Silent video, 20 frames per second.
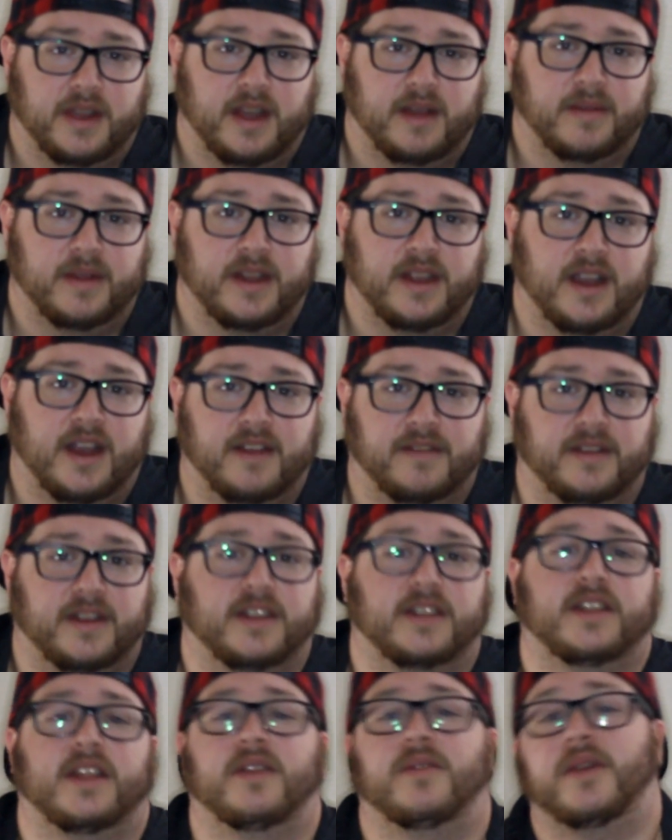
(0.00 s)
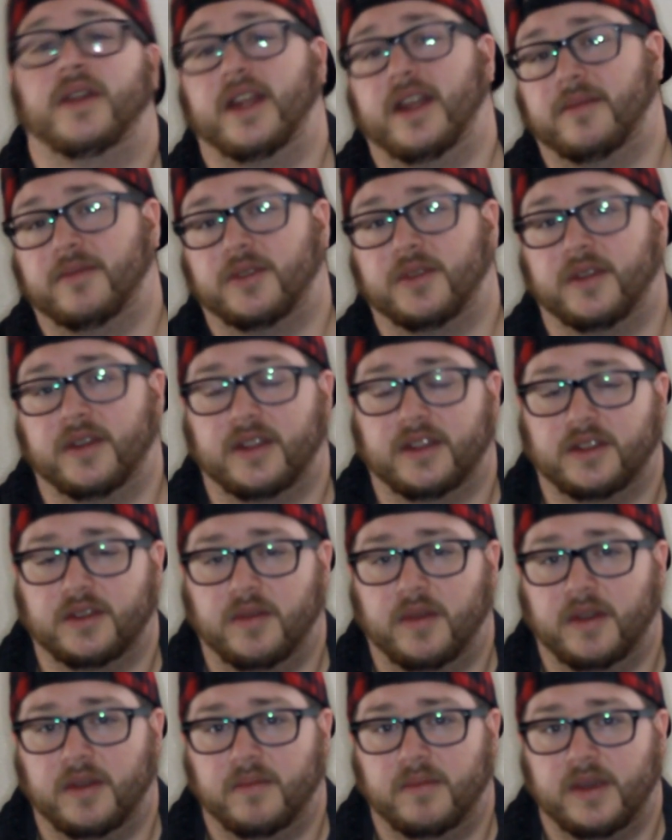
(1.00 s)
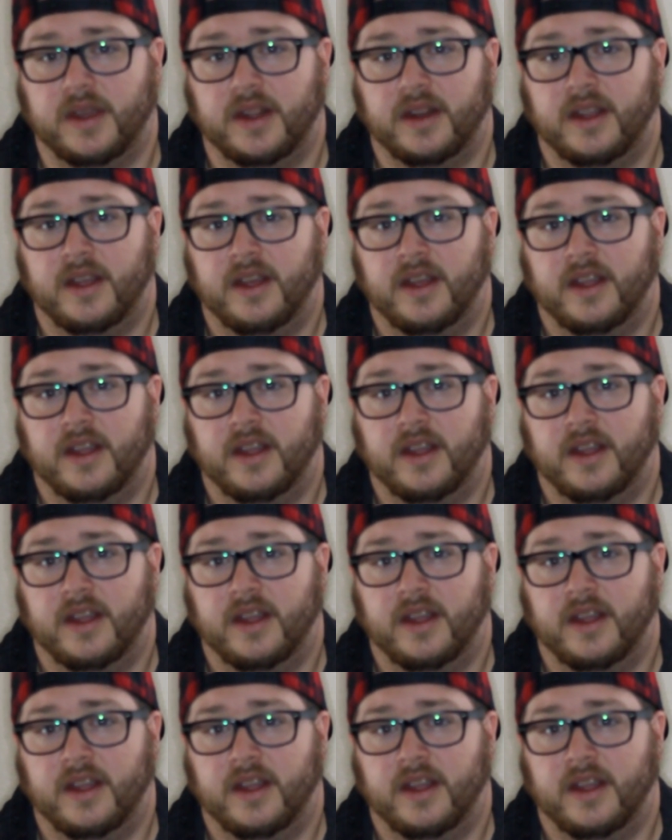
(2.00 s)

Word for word: Cobb on the offense, that would hamstring us quite a bit